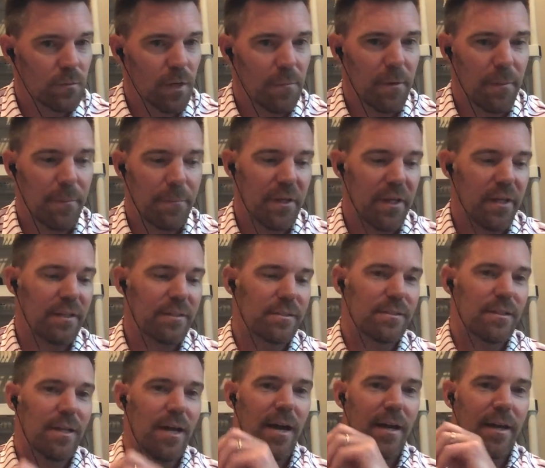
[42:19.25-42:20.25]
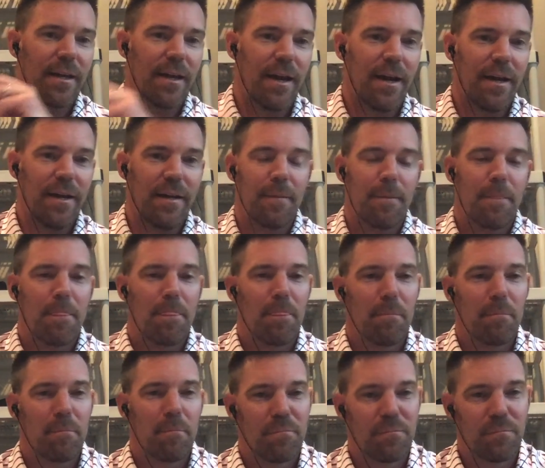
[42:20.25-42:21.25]
I'm a big stat guy.
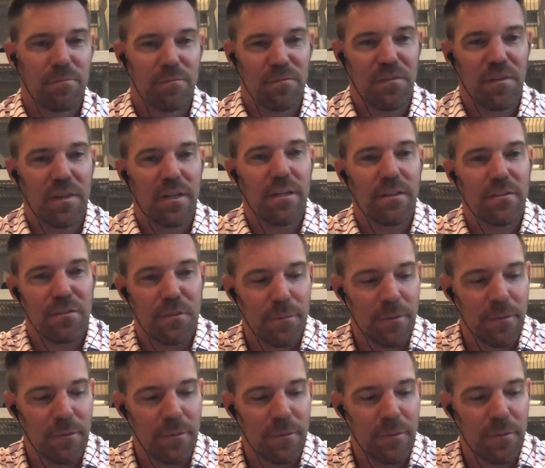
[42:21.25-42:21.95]
Feed it to me.